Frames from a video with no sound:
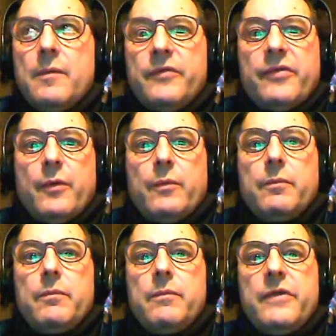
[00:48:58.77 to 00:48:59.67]
So
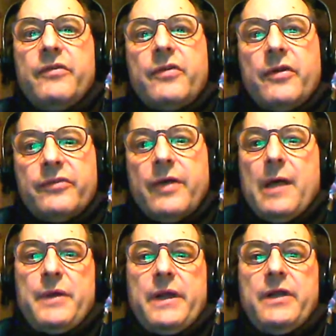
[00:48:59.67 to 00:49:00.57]
this is also
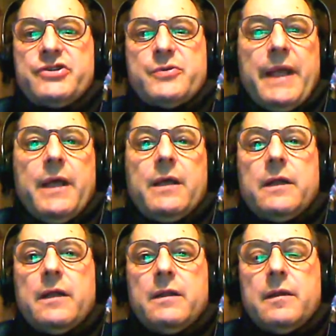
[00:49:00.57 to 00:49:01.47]
happening in
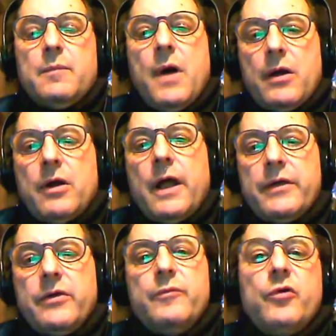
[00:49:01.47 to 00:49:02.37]
Japan, the modern
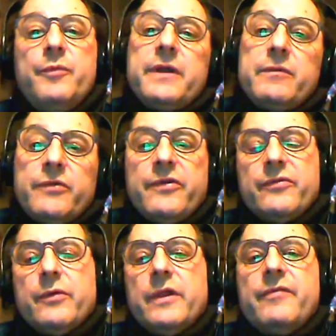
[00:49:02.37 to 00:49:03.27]
haiku movement, which
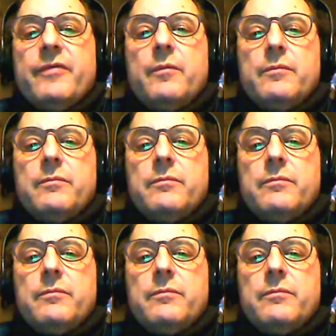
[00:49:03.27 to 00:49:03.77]
is really from